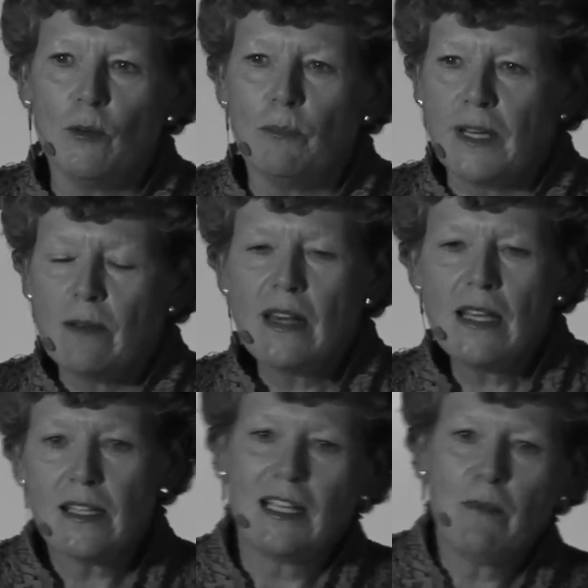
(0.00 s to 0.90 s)
But
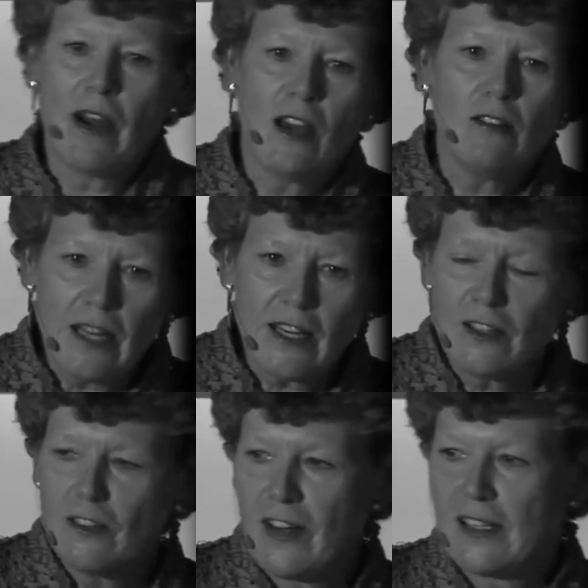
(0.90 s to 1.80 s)
immediately my own ego
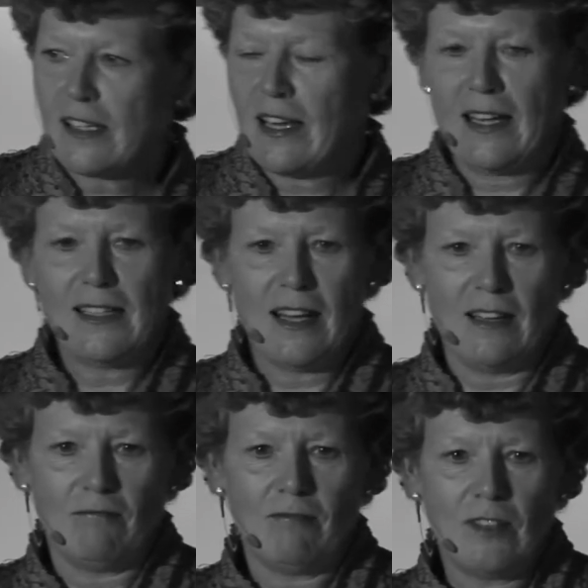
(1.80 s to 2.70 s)
defense kicked
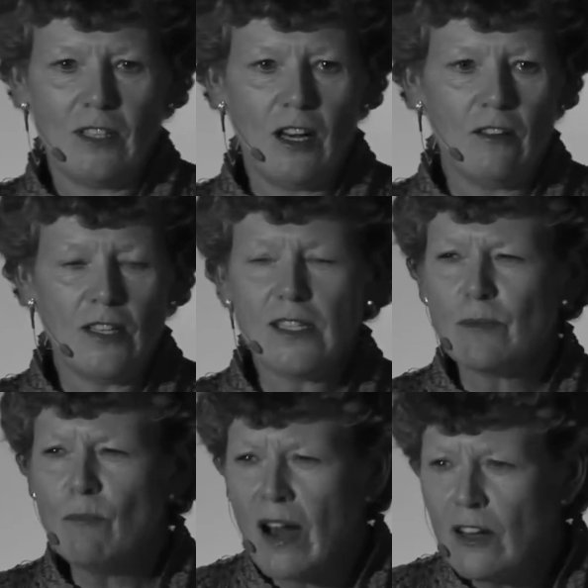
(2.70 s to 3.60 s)
in. You know, this
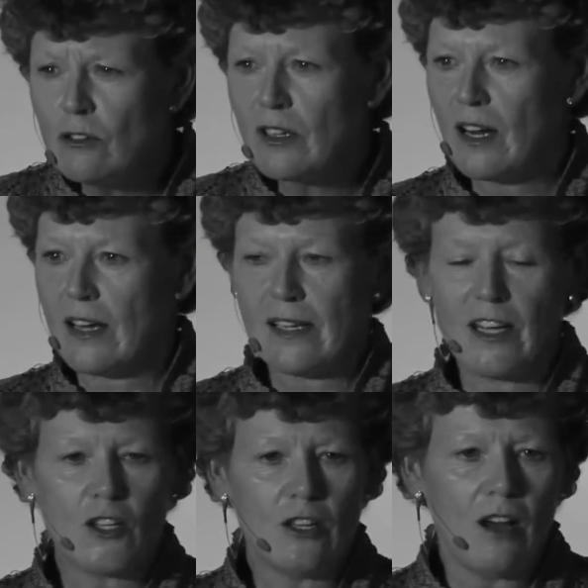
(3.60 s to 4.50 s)
is my
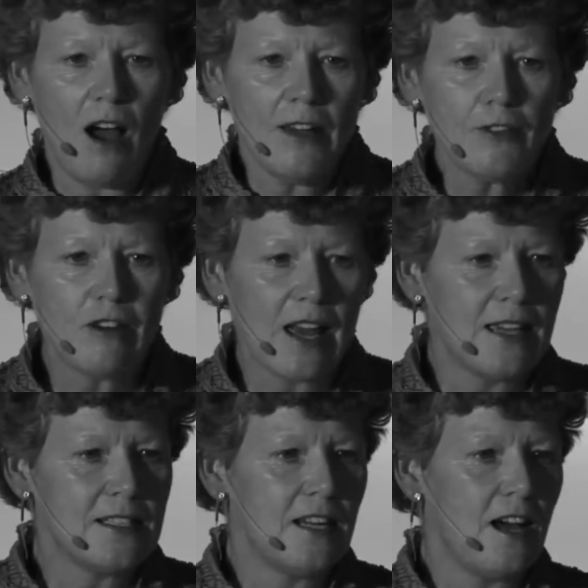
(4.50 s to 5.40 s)
organization. I've
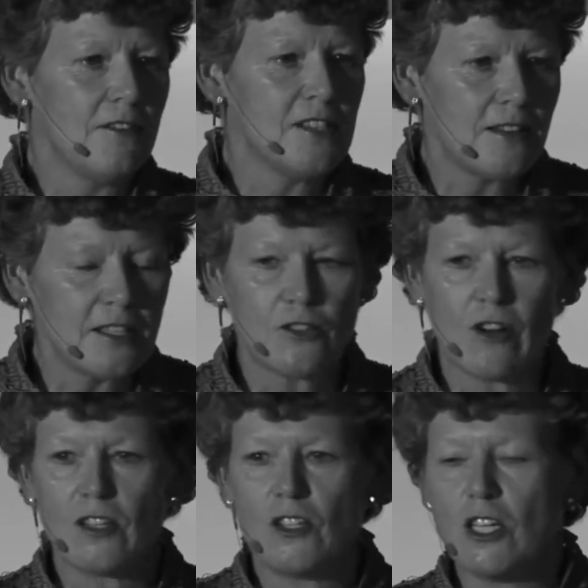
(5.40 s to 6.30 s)
created it. I've set the
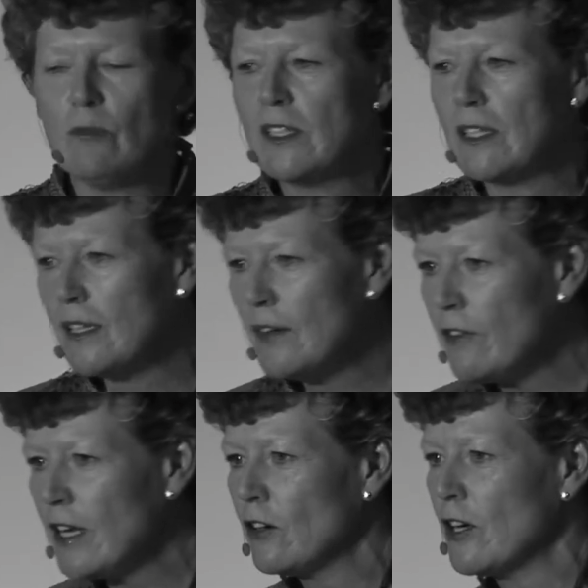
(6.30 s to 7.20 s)
strategy. We're
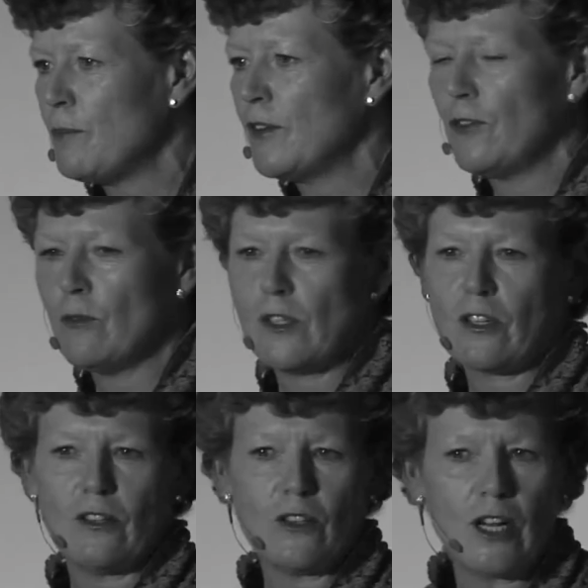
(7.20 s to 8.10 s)
delivering on our performance
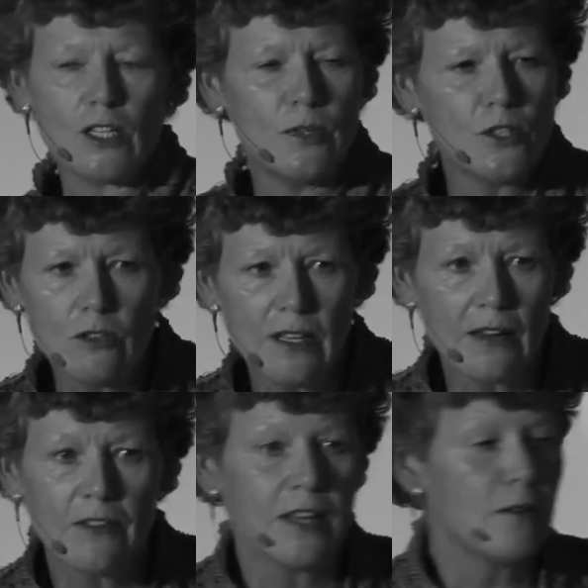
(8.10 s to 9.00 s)
contracts. We're doing
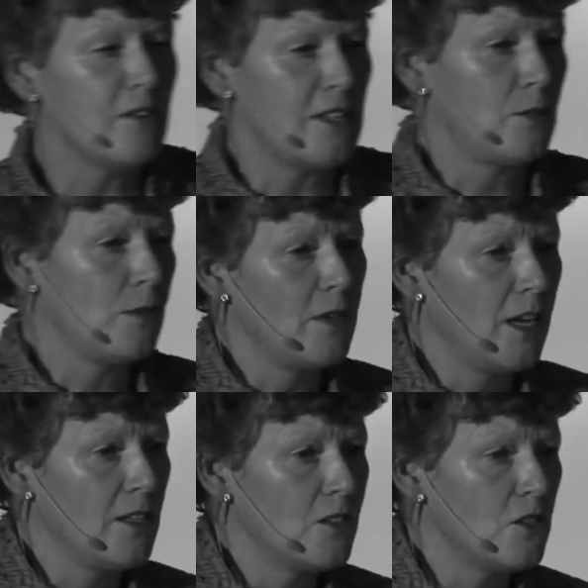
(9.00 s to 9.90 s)
everything we've said we were
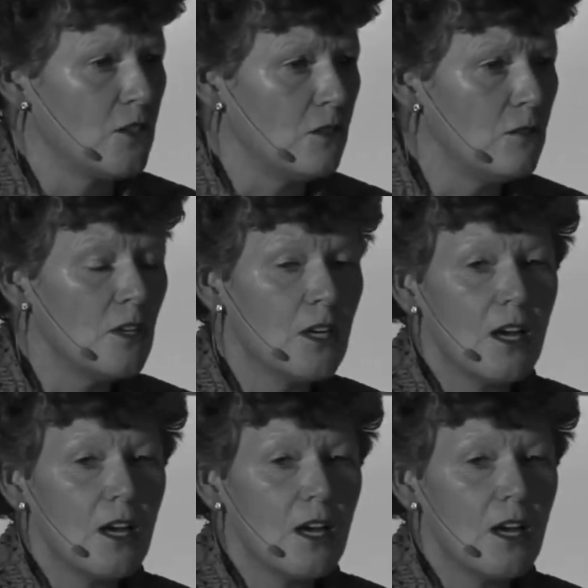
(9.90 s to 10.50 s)
going to do.